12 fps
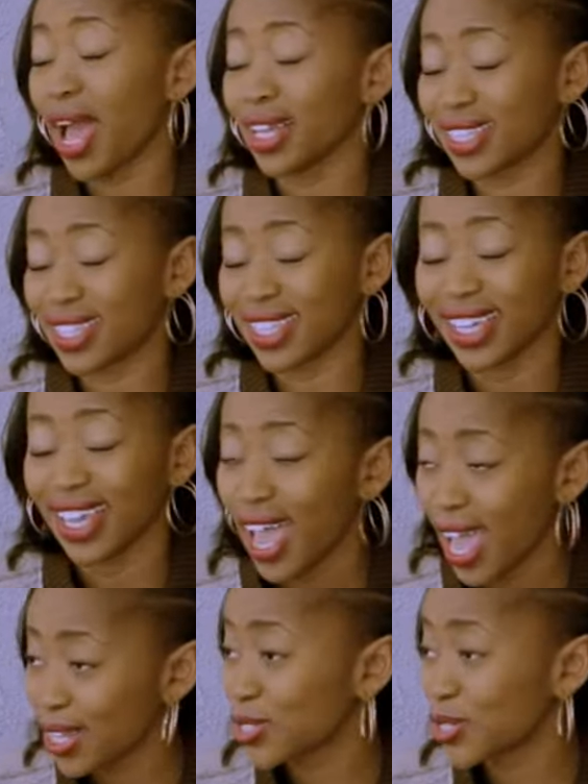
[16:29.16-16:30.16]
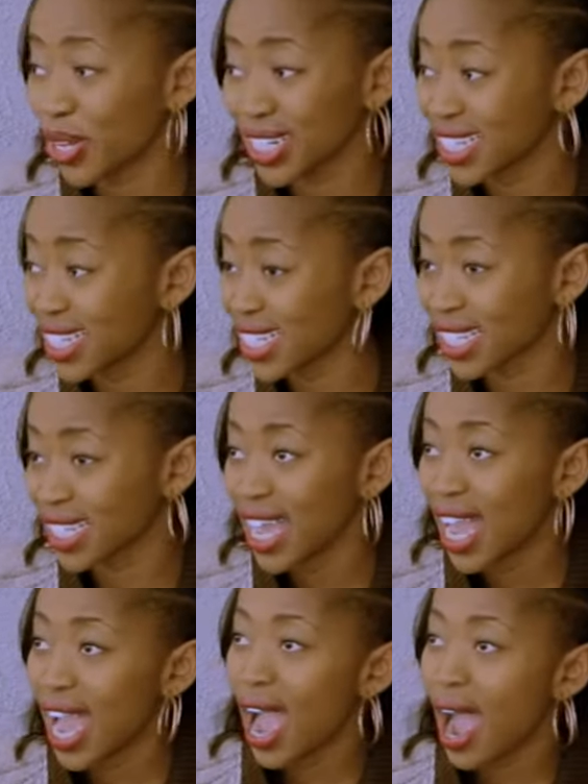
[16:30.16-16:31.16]
it's not easy.
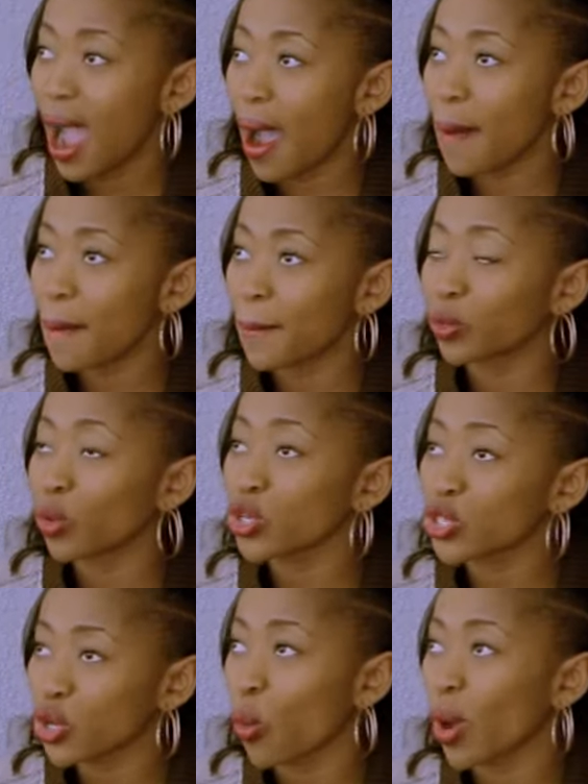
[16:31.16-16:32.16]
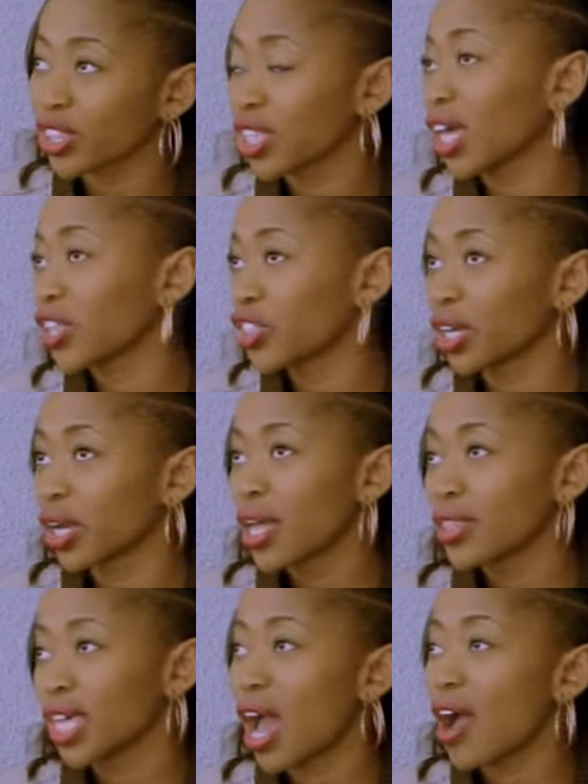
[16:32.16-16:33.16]
Um, but also one thing I think
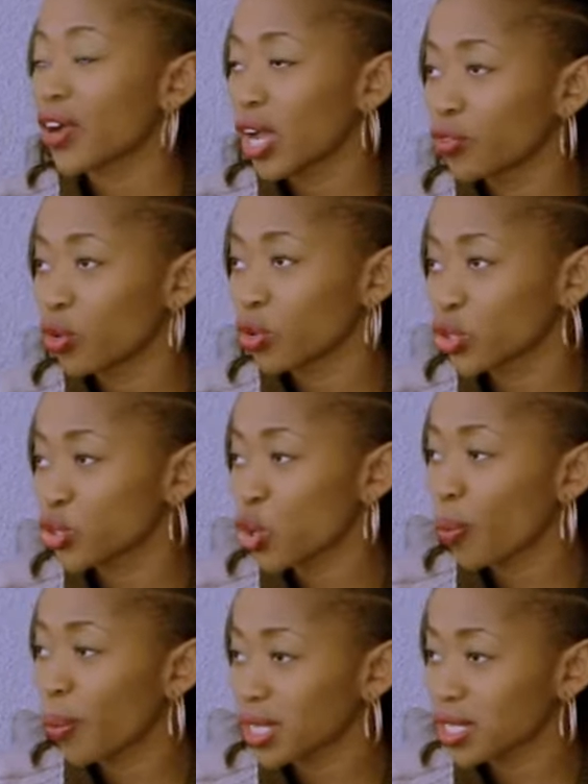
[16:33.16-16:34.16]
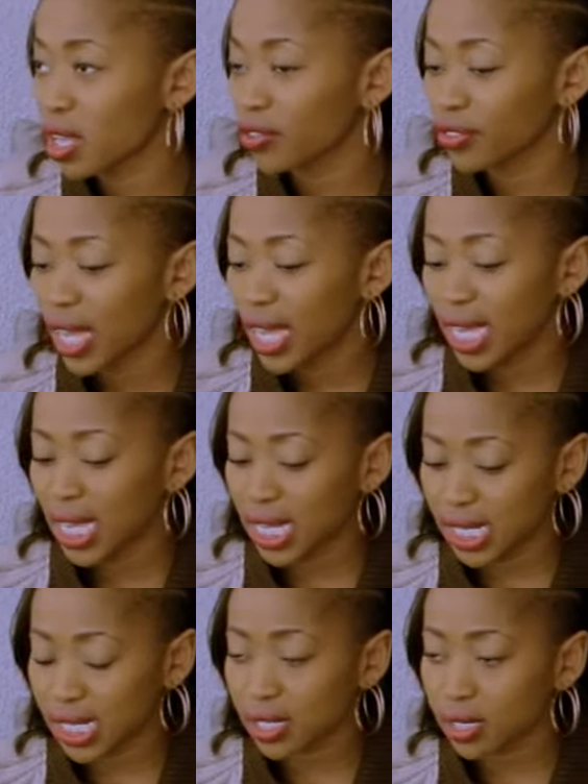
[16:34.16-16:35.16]
that I've kind of also told myself
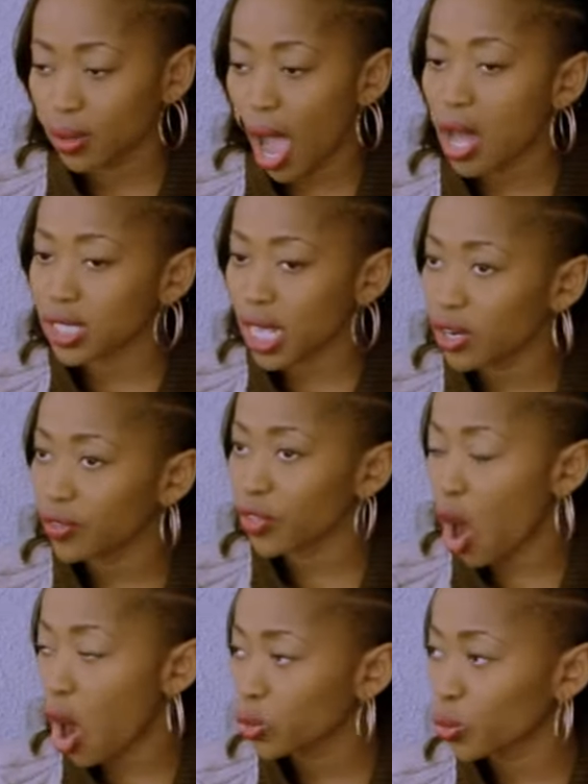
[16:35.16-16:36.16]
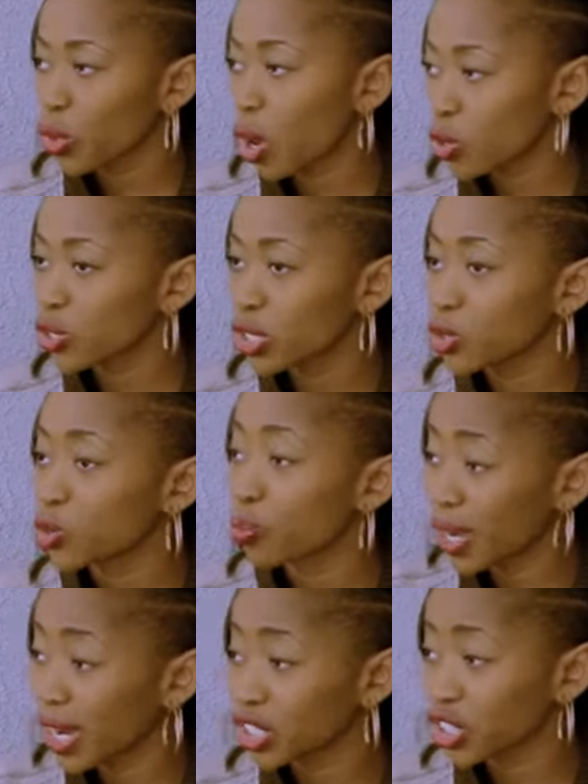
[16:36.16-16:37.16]
is outside of the hard work, I also need to
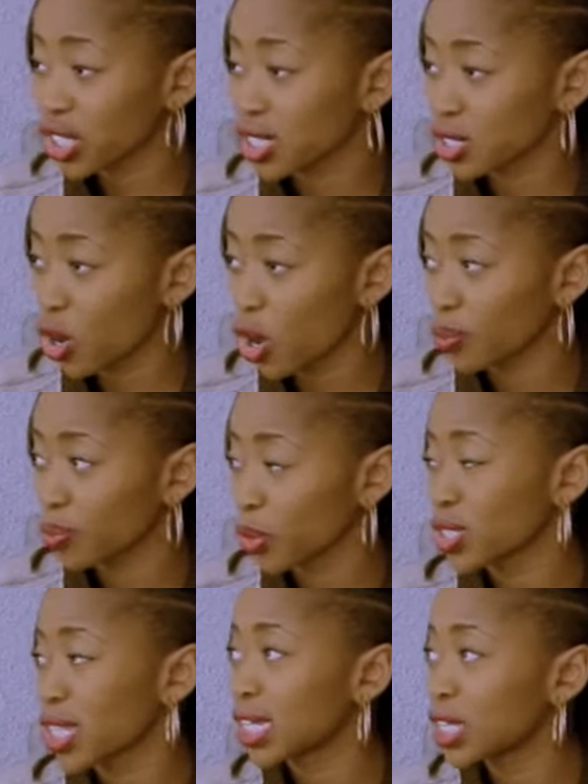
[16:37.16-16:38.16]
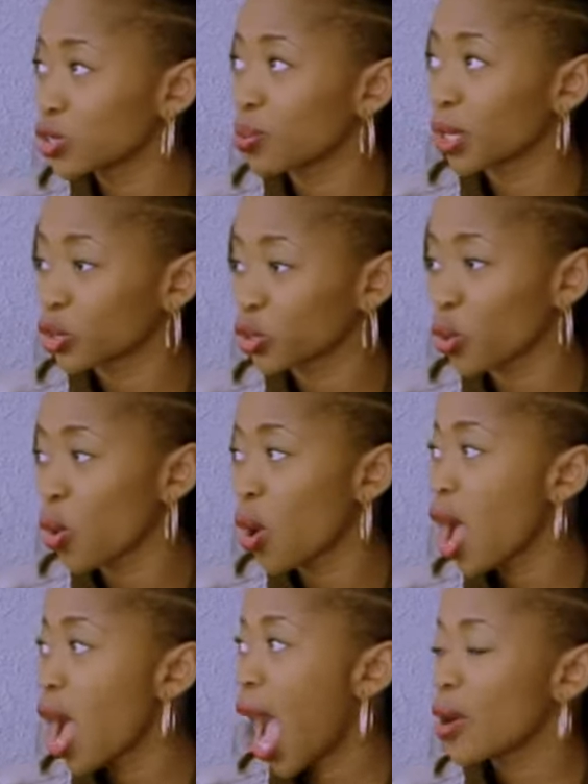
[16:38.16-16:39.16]
play just as hard because I need to make sure
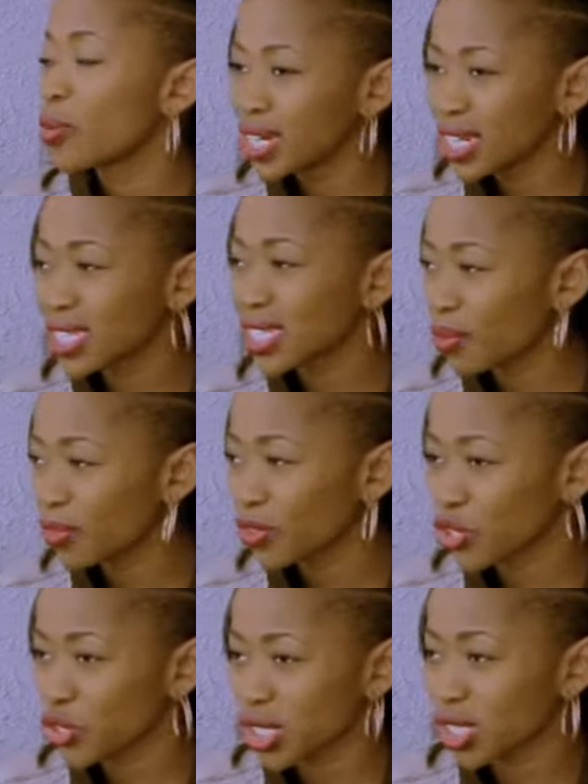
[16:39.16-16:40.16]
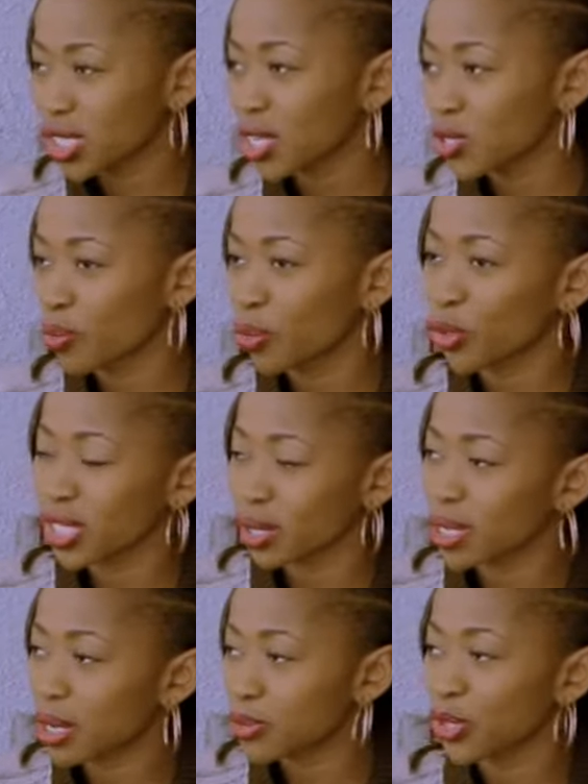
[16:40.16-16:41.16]
I release some of the stresses as well. Because
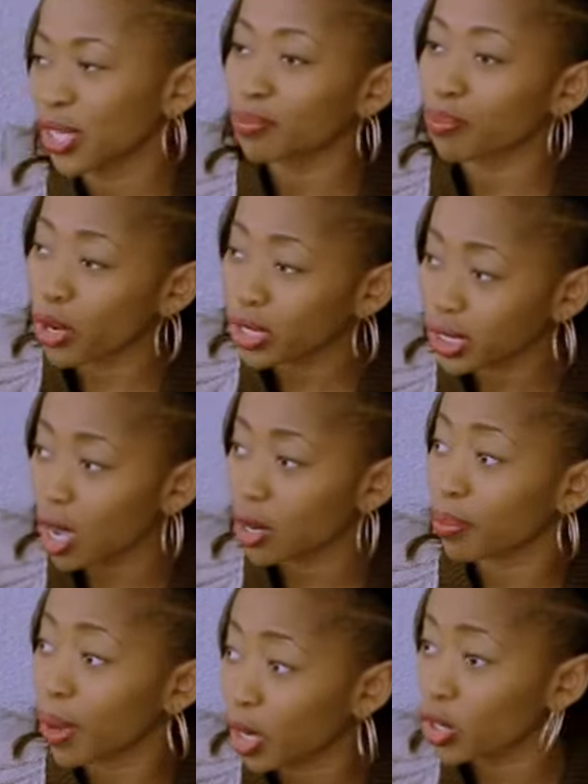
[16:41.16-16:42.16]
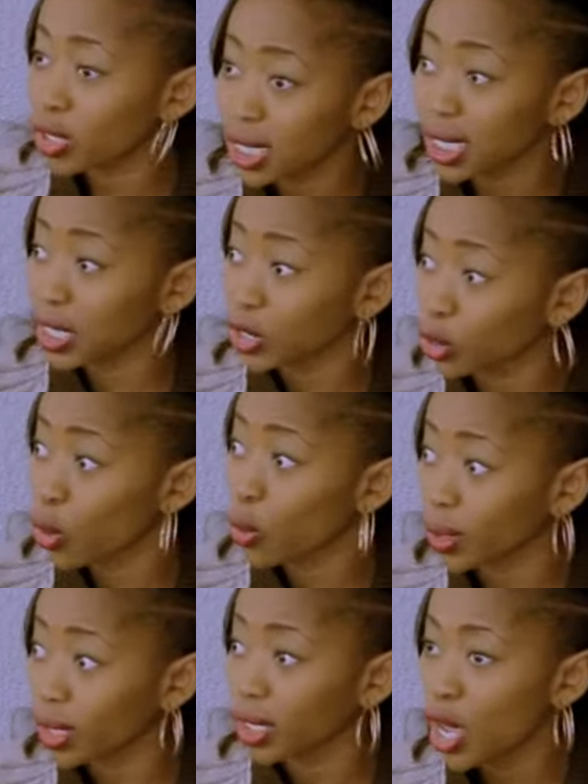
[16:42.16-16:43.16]
sometimes when you get bogged down by constantly
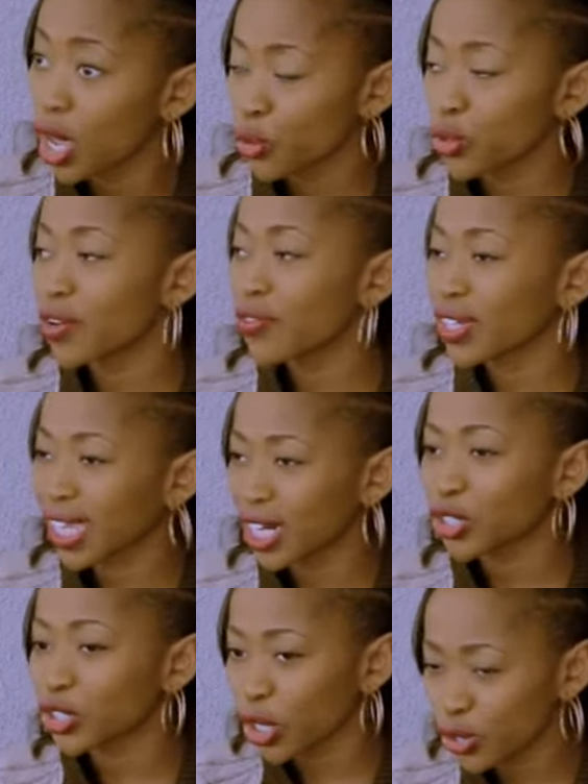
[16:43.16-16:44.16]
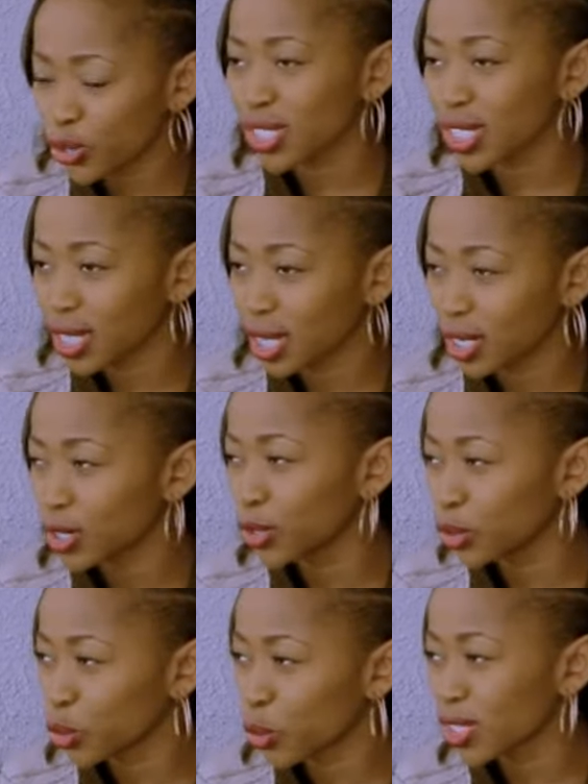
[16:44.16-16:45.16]
going, you never get a chance to sit down and
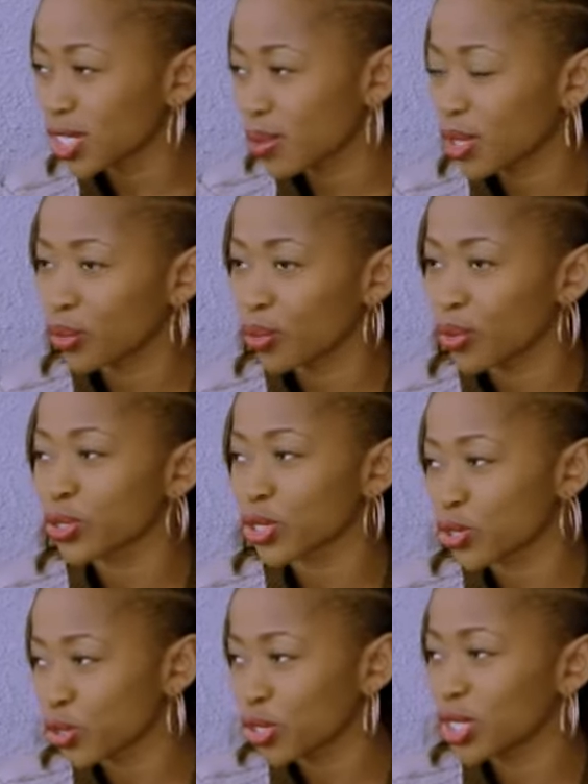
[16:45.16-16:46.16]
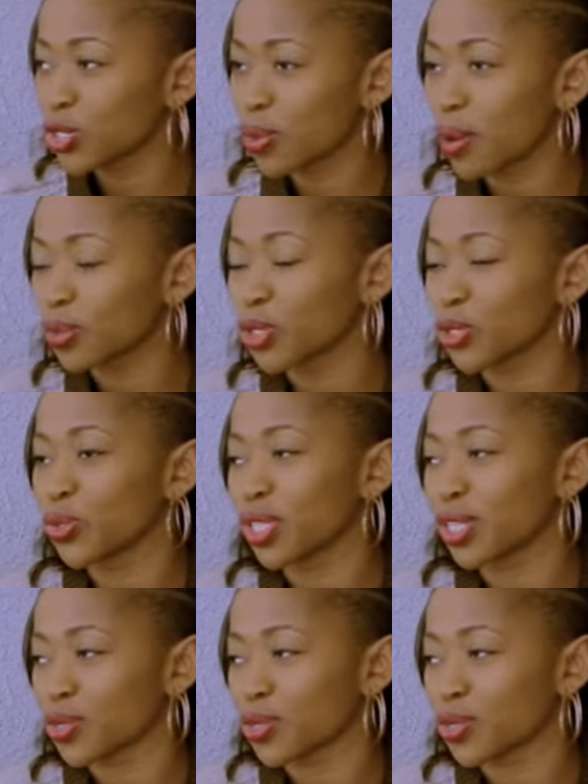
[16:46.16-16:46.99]
enjoy and smell the roses. So you need sure. to be able to do that